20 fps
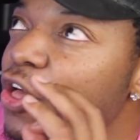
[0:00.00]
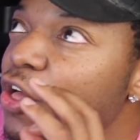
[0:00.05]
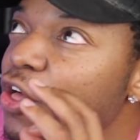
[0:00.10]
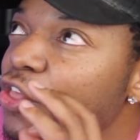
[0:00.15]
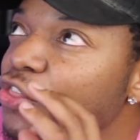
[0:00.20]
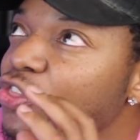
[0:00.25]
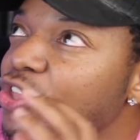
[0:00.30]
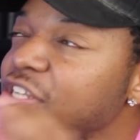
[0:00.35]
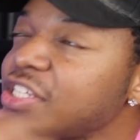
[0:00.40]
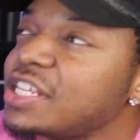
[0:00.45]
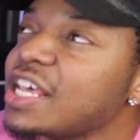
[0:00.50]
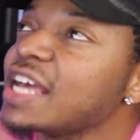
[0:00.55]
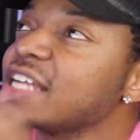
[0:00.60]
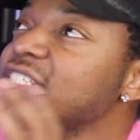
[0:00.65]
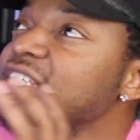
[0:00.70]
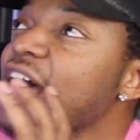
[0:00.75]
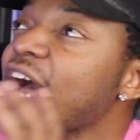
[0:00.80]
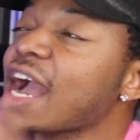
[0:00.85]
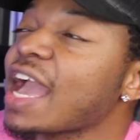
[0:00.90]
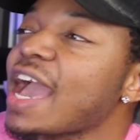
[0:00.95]
The
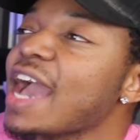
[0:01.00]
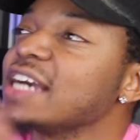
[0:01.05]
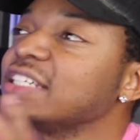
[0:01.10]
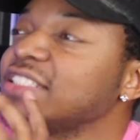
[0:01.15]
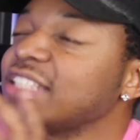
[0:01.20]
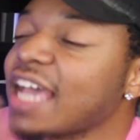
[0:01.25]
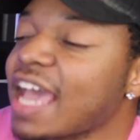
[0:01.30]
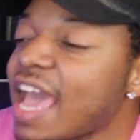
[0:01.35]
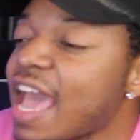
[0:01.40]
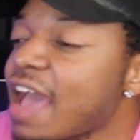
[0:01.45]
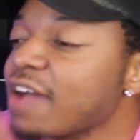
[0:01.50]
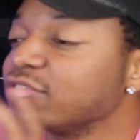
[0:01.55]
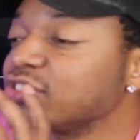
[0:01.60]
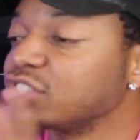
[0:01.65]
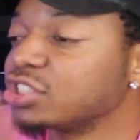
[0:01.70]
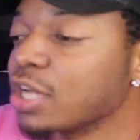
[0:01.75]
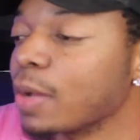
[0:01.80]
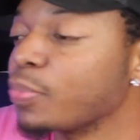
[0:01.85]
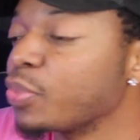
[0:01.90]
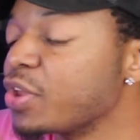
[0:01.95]
TikTok has to have
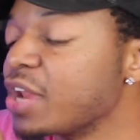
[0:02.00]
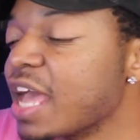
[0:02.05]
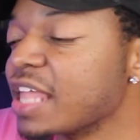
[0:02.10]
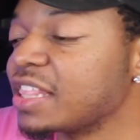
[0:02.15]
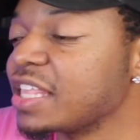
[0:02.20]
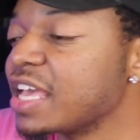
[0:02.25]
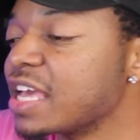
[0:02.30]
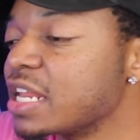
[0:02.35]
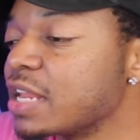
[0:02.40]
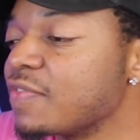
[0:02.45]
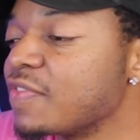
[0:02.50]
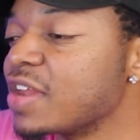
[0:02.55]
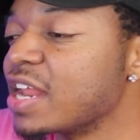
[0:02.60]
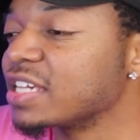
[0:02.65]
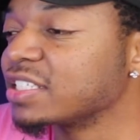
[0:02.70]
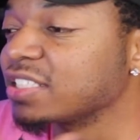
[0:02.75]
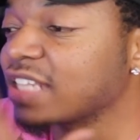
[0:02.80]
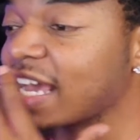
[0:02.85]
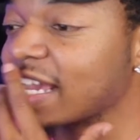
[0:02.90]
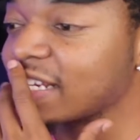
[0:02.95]
something at the end of it
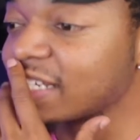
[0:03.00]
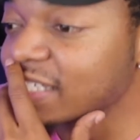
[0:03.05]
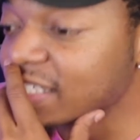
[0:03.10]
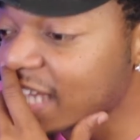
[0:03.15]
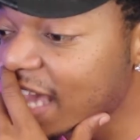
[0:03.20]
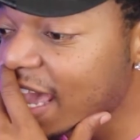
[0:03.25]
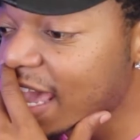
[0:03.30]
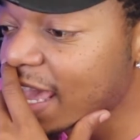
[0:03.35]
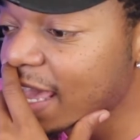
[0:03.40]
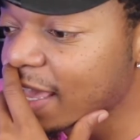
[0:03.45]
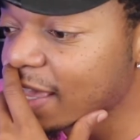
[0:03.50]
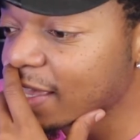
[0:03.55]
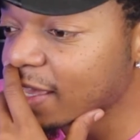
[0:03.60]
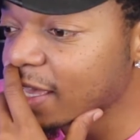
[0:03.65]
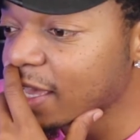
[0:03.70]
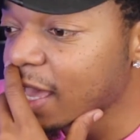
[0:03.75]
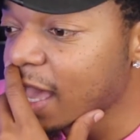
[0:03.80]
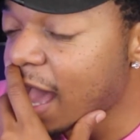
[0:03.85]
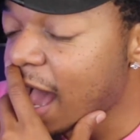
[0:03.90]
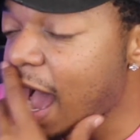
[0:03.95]
that's like, dang,
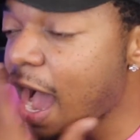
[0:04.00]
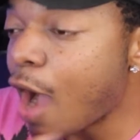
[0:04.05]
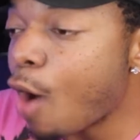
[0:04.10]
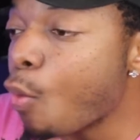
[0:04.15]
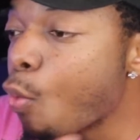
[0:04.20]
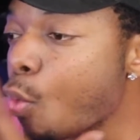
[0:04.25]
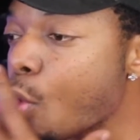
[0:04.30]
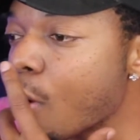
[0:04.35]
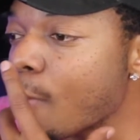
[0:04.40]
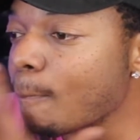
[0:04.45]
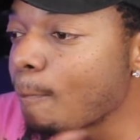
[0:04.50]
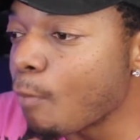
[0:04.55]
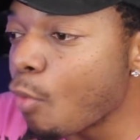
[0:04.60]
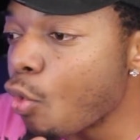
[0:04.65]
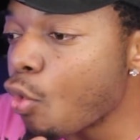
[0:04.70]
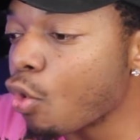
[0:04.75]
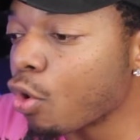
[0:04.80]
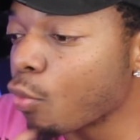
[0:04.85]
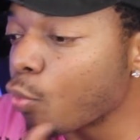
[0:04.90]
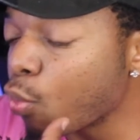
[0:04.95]
I want
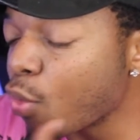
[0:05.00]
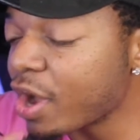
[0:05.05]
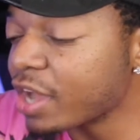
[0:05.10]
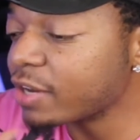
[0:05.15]
more.